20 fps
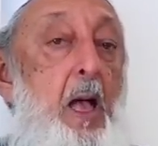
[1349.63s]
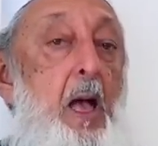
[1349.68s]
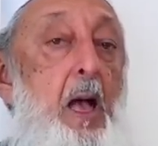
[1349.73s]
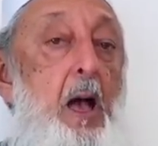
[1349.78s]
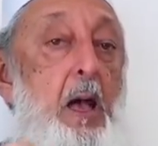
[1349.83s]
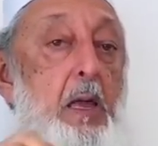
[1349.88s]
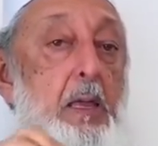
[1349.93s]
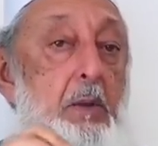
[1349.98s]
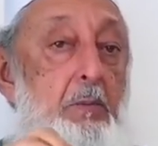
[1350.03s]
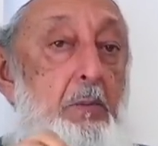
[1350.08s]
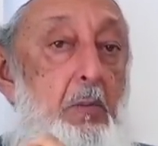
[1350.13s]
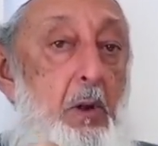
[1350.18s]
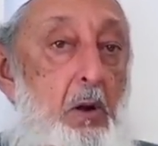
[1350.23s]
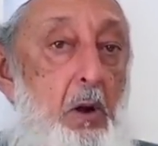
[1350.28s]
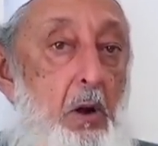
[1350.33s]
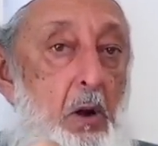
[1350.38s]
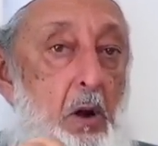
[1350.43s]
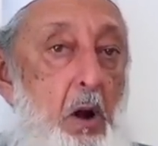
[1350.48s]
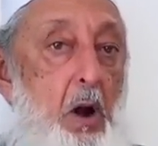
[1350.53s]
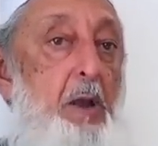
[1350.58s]
I am
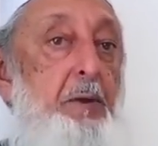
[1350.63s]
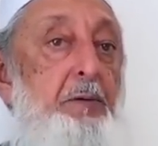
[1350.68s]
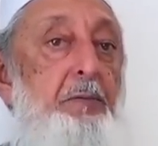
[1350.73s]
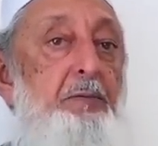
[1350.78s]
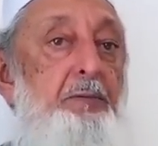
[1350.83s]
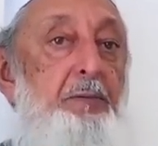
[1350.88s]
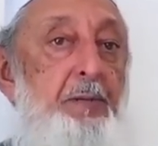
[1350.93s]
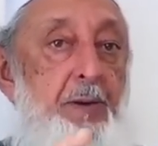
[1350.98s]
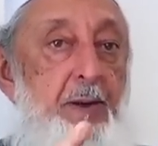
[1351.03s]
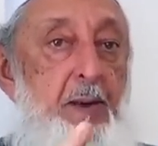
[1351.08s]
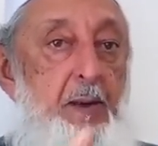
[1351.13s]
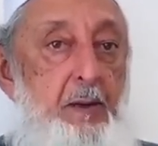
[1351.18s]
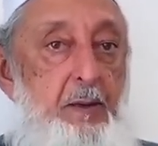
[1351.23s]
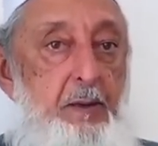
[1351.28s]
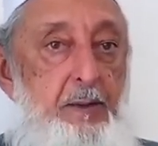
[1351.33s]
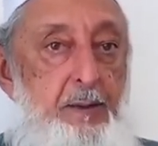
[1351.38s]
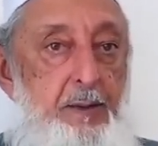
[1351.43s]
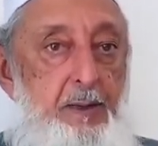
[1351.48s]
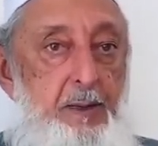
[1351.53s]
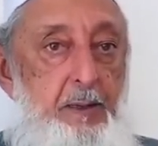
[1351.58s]

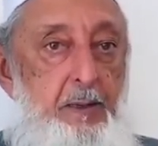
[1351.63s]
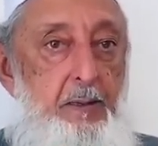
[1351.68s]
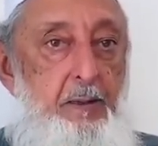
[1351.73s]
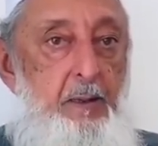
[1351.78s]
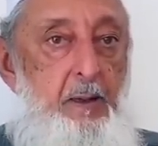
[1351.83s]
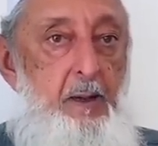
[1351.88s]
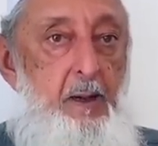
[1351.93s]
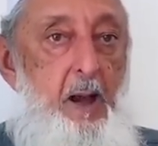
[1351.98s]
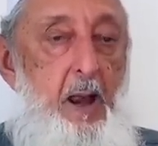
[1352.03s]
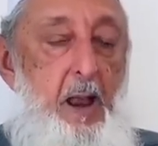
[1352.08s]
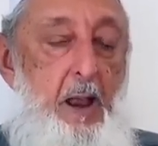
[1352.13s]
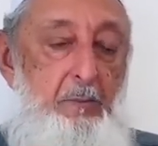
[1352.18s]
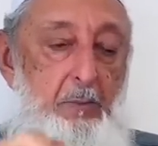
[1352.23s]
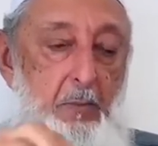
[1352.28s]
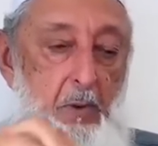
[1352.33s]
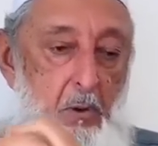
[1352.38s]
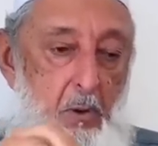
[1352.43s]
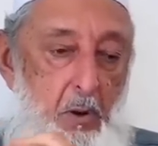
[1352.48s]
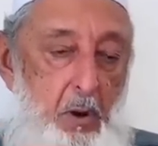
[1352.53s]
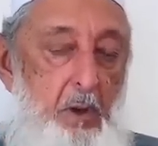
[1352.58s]
confident, Dean,
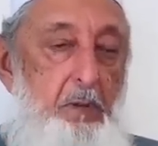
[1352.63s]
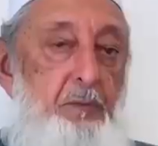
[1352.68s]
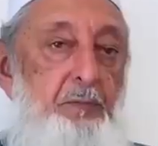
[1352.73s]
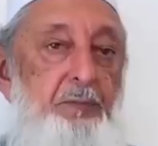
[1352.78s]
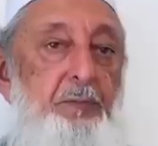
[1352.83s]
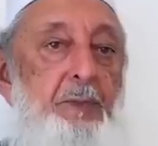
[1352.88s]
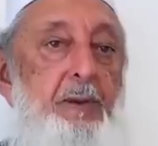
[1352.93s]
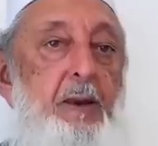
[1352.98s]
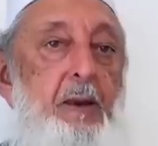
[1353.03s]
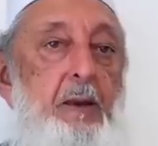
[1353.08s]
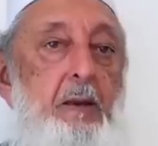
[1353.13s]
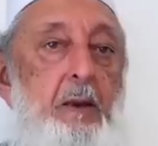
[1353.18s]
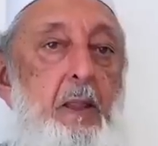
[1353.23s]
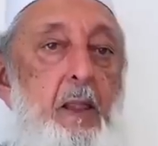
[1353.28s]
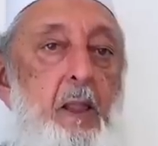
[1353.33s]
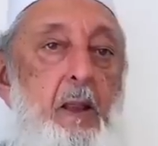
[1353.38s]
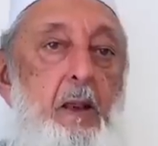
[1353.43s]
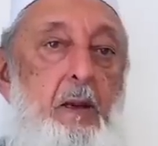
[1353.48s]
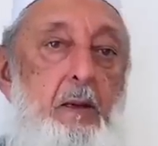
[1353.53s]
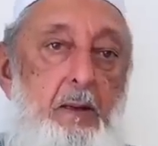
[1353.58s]
I'm confident
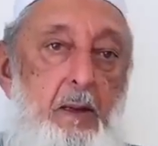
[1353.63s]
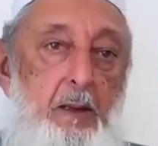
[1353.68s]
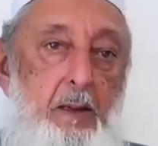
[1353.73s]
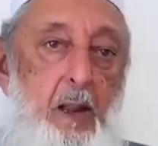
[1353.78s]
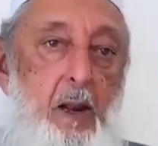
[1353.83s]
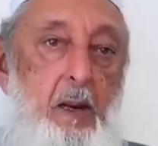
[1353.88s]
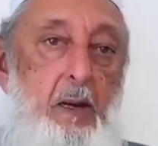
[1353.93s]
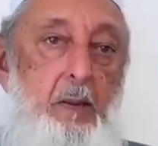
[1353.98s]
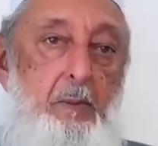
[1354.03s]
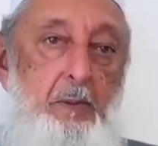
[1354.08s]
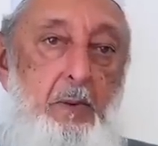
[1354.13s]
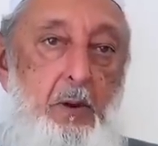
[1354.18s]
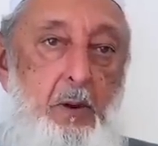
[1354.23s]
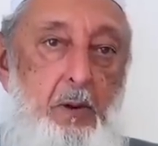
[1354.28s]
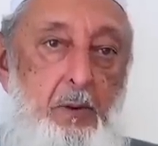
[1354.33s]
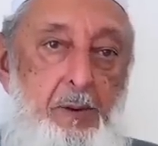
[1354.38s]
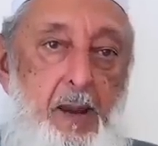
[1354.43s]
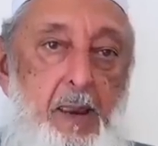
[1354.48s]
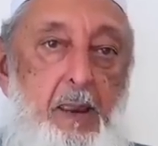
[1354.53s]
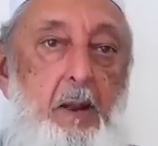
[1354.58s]
that I am
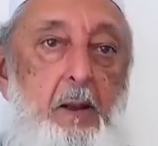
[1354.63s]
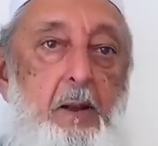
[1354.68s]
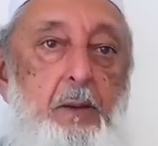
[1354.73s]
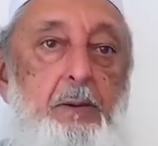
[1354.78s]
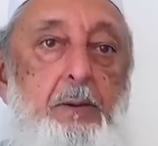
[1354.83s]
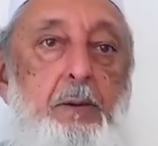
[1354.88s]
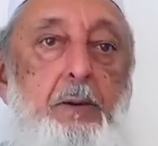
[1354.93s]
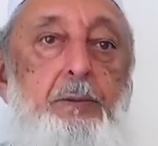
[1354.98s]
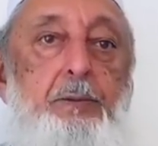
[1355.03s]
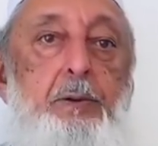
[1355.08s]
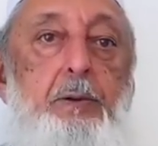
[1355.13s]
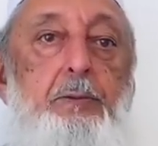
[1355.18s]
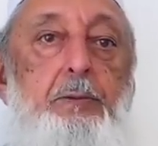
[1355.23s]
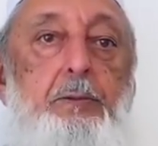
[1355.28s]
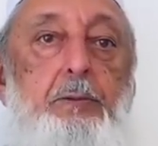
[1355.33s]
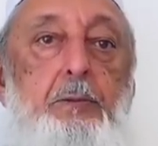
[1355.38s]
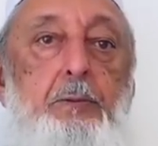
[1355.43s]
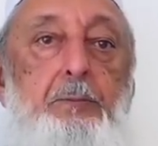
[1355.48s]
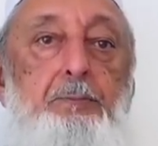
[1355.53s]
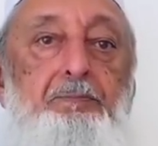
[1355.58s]
correct on this
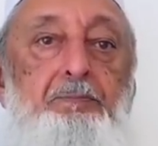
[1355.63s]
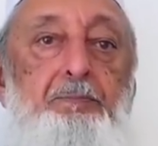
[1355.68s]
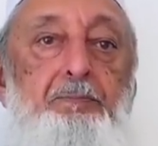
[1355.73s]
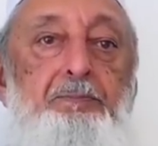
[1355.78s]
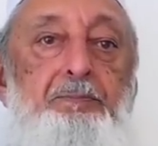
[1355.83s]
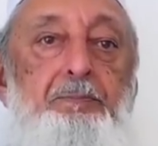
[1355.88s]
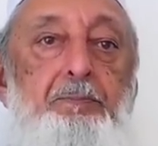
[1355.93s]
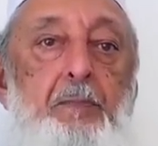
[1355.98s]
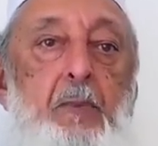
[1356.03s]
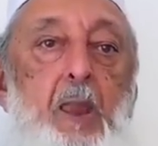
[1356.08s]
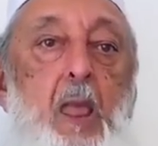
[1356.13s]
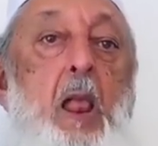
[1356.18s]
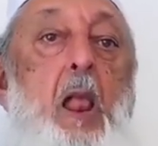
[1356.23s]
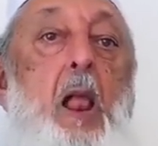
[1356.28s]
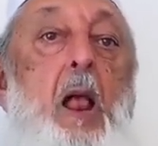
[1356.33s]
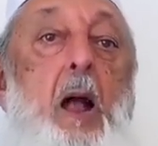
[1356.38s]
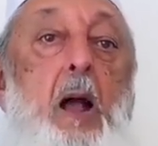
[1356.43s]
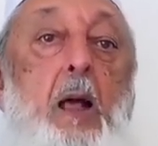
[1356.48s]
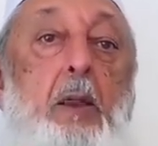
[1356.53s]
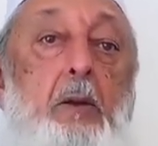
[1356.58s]
issue.
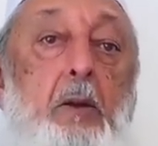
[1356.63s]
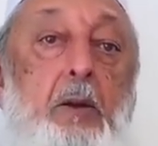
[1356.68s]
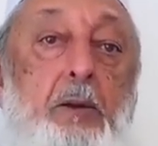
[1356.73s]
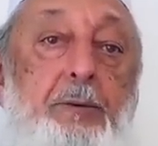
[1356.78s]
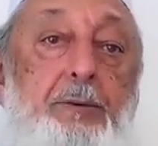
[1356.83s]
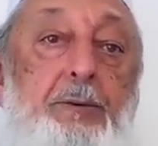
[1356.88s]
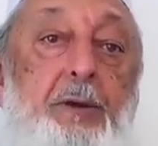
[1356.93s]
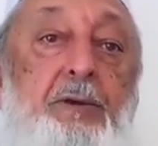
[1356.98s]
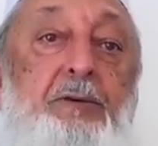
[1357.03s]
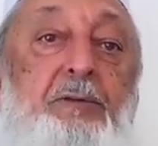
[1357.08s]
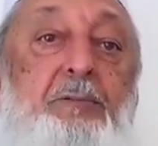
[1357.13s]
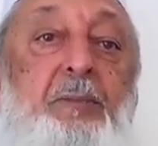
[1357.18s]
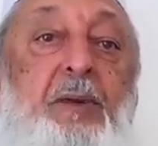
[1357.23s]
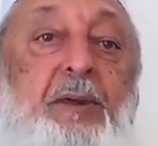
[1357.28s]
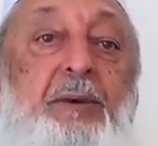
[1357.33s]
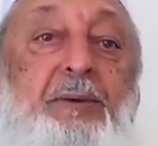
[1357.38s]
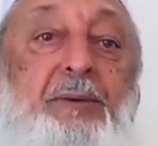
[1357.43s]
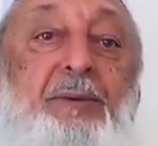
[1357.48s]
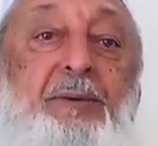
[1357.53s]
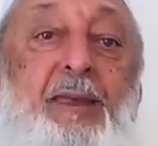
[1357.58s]
And on
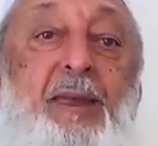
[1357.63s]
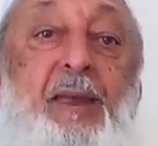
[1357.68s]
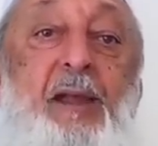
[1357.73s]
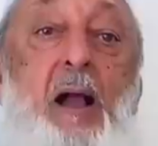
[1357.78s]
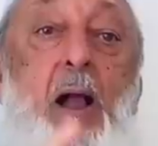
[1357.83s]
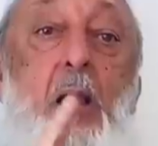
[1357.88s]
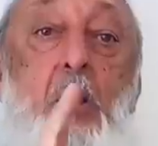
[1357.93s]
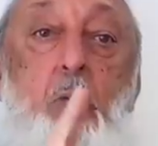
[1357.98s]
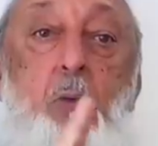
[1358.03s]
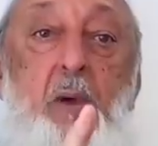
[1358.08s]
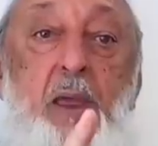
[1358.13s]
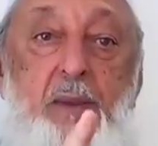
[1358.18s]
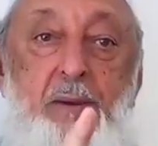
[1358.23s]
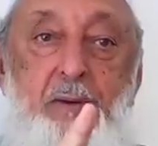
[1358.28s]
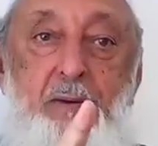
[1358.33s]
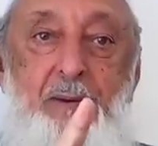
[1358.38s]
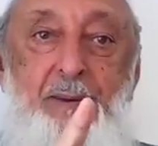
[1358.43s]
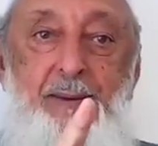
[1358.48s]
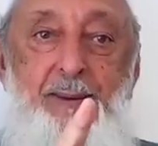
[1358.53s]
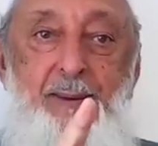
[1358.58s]
Judgment Day, I
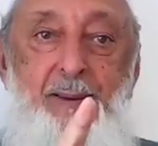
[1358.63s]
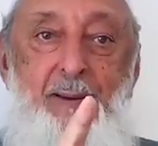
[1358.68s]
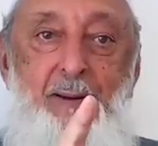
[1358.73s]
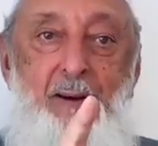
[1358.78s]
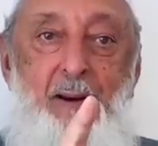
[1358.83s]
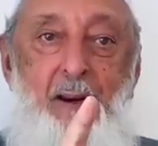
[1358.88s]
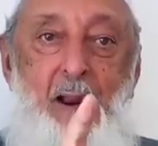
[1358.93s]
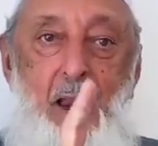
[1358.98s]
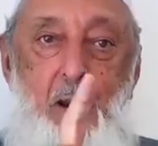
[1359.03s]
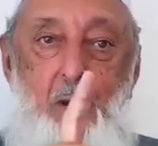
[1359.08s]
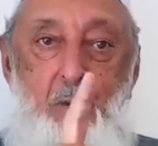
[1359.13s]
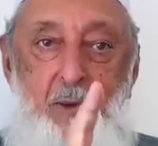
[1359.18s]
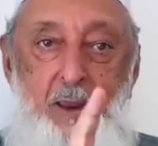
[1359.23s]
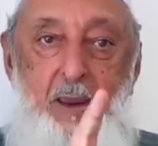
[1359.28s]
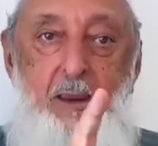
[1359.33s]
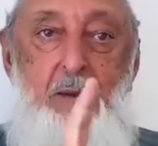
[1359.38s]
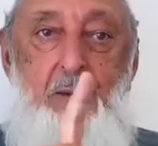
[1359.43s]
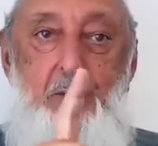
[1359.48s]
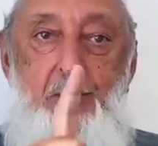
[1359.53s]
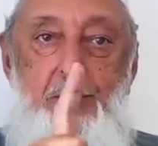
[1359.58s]
wait
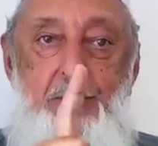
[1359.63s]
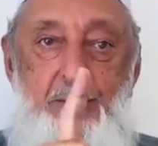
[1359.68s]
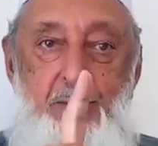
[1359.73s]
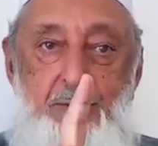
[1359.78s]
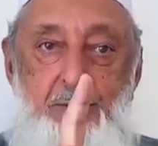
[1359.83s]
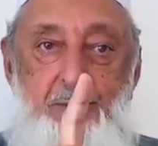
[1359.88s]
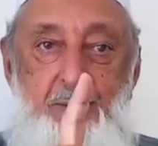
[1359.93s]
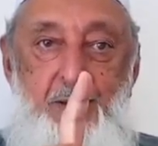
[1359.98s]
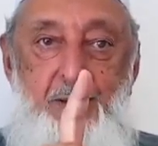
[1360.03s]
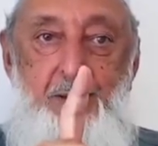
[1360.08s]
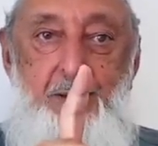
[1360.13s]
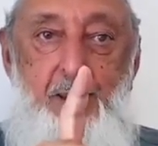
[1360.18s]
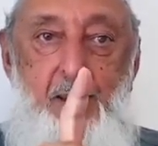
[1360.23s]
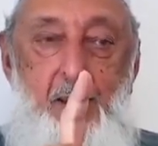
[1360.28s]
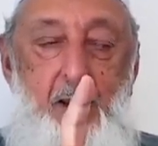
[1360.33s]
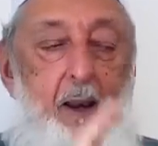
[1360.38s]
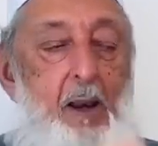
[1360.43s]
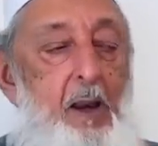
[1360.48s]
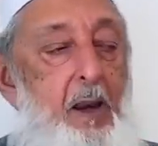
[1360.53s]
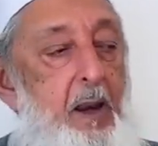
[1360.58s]
on Judgment
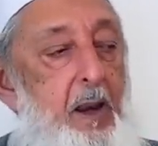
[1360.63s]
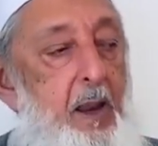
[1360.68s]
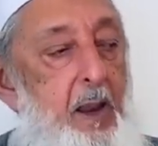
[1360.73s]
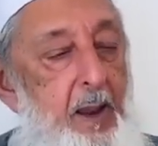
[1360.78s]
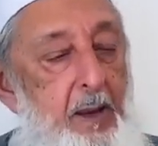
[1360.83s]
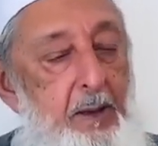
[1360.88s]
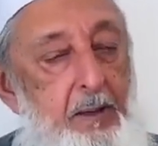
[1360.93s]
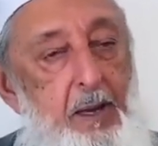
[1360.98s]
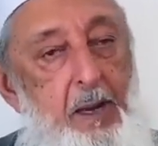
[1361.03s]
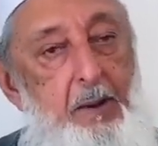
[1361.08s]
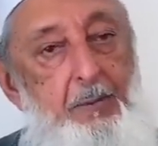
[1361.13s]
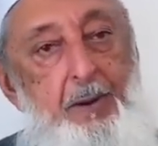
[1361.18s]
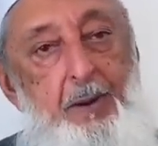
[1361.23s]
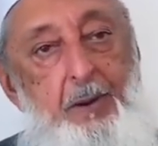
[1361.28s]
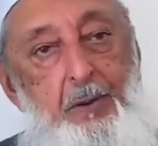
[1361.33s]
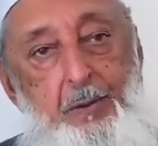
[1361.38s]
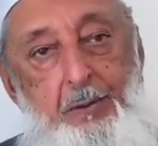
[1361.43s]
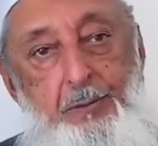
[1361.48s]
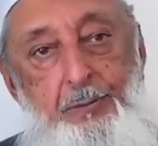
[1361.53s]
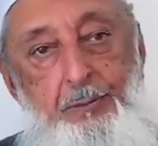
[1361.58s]
Day, and they will
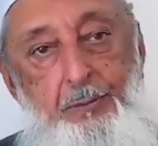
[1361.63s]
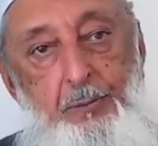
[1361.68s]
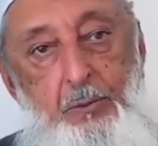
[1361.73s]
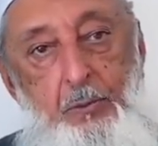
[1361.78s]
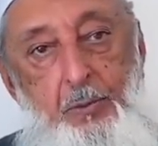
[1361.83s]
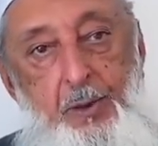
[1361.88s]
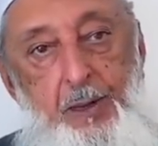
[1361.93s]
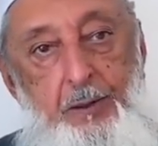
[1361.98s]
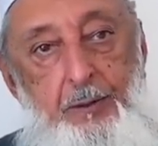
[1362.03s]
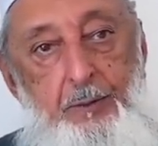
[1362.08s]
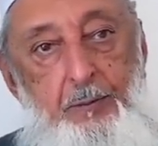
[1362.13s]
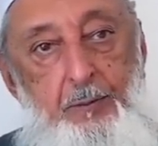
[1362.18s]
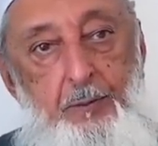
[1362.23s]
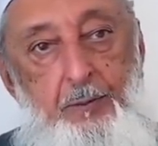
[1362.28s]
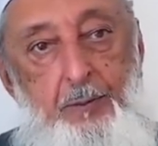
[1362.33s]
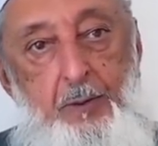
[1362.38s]
also wait.